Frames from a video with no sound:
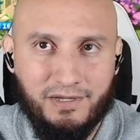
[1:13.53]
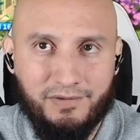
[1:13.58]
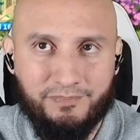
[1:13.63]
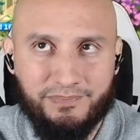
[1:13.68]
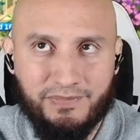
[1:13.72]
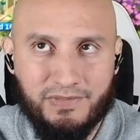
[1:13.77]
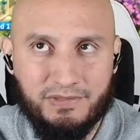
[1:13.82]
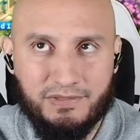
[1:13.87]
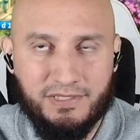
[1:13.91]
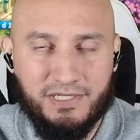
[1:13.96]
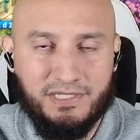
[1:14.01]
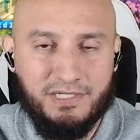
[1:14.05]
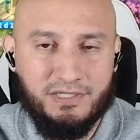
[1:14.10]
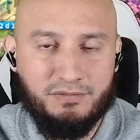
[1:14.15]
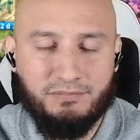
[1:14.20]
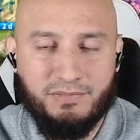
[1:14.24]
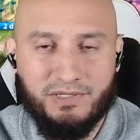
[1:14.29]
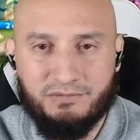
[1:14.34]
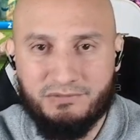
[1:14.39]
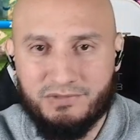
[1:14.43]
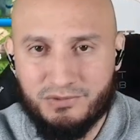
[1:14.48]
needed
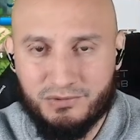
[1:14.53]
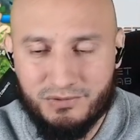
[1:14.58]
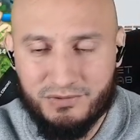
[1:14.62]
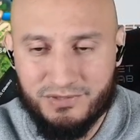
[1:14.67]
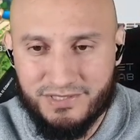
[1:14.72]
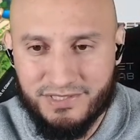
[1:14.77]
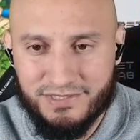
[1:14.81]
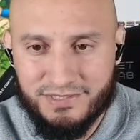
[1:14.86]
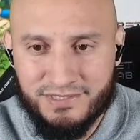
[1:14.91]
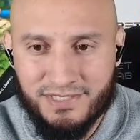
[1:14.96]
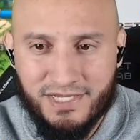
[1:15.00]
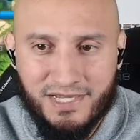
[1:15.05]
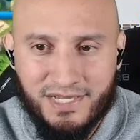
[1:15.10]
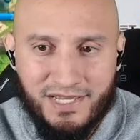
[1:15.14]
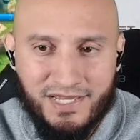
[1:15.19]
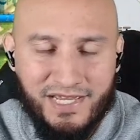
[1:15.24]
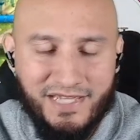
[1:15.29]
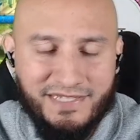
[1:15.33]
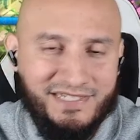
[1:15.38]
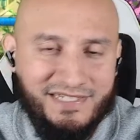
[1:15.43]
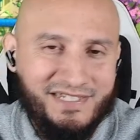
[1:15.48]
my resources
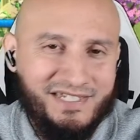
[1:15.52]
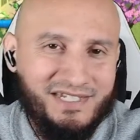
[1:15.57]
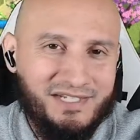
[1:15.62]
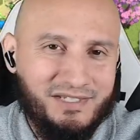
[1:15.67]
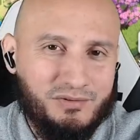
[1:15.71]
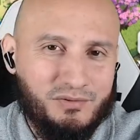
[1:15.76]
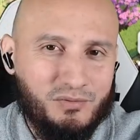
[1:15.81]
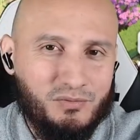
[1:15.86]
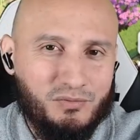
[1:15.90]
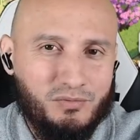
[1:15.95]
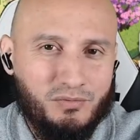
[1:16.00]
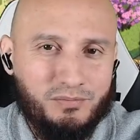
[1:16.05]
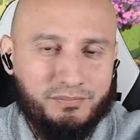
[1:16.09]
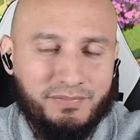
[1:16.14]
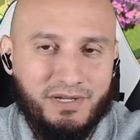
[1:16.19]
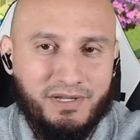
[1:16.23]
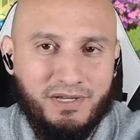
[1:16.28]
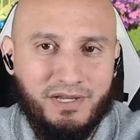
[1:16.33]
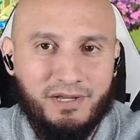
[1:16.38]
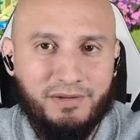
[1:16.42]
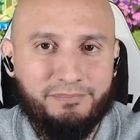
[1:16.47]
and I needed to
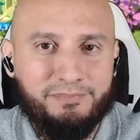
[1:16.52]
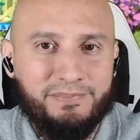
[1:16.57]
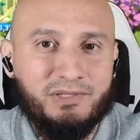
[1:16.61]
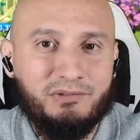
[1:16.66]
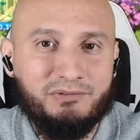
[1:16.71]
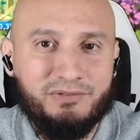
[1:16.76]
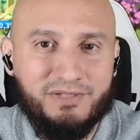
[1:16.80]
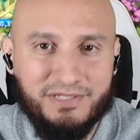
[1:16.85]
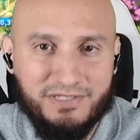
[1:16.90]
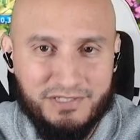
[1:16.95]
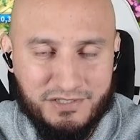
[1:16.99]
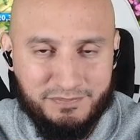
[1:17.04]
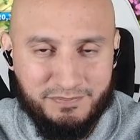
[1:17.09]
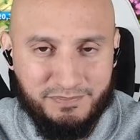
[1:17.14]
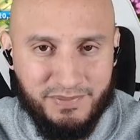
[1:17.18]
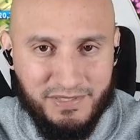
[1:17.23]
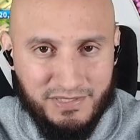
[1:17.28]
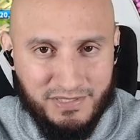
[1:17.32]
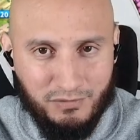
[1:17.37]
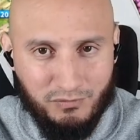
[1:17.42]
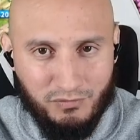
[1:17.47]
my building
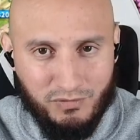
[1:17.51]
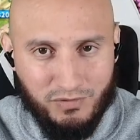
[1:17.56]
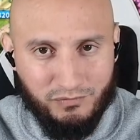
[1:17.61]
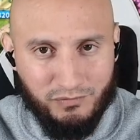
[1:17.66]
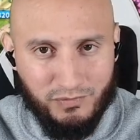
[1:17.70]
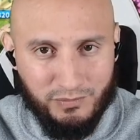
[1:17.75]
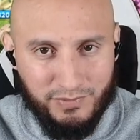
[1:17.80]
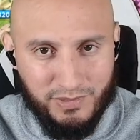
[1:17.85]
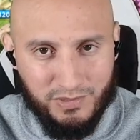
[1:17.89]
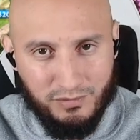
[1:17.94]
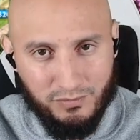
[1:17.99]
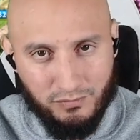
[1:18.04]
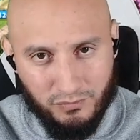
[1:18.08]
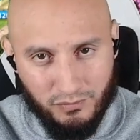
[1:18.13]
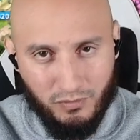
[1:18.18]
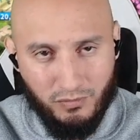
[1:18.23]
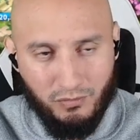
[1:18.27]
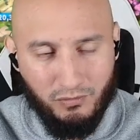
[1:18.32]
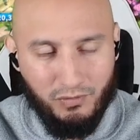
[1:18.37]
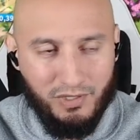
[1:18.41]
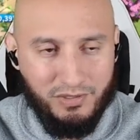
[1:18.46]
speed in order for me to
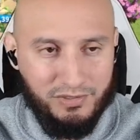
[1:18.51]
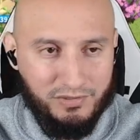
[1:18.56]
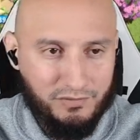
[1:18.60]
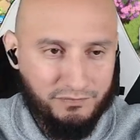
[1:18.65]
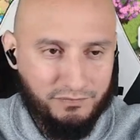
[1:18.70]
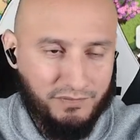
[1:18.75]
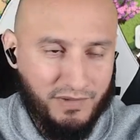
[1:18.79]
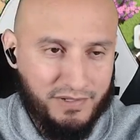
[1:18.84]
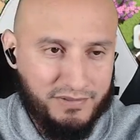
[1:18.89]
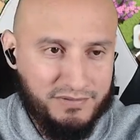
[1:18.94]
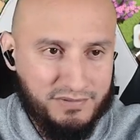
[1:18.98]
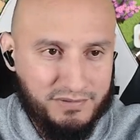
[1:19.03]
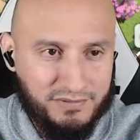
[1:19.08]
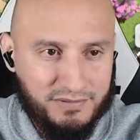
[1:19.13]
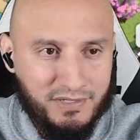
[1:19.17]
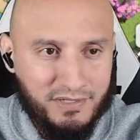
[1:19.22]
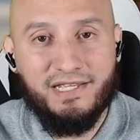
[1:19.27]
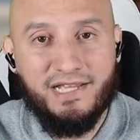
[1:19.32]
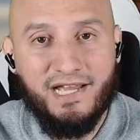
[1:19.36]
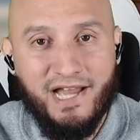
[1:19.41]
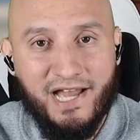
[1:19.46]
grow a little faster.
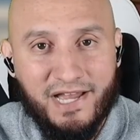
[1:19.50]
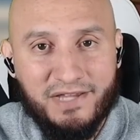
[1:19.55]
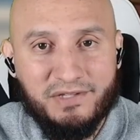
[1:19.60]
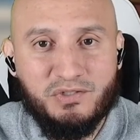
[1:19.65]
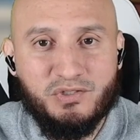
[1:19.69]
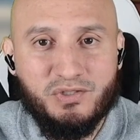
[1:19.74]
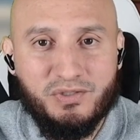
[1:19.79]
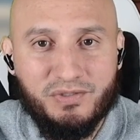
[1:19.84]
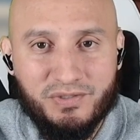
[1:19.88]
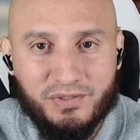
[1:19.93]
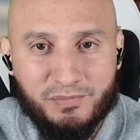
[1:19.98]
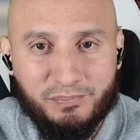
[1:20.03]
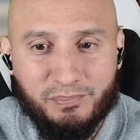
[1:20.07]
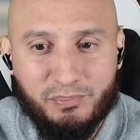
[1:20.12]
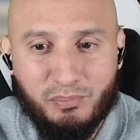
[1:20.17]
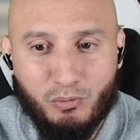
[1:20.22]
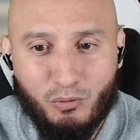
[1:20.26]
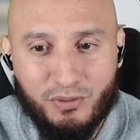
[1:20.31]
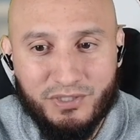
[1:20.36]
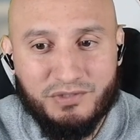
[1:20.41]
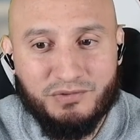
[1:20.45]
Action
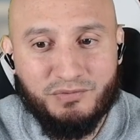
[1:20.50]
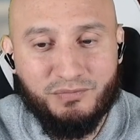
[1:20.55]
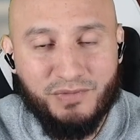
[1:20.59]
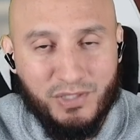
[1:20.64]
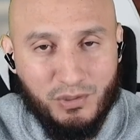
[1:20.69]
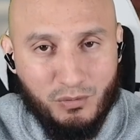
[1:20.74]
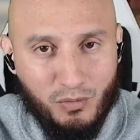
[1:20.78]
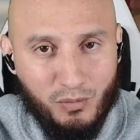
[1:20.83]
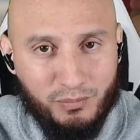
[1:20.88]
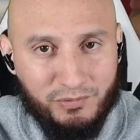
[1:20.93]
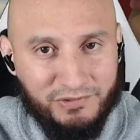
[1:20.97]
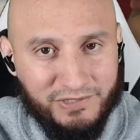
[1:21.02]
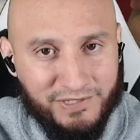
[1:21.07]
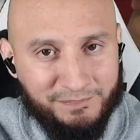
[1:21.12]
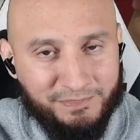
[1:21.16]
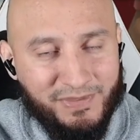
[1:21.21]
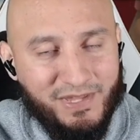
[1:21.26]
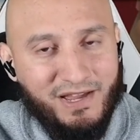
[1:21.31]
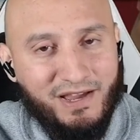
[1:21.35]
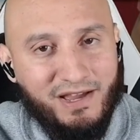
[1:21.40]
points recovery.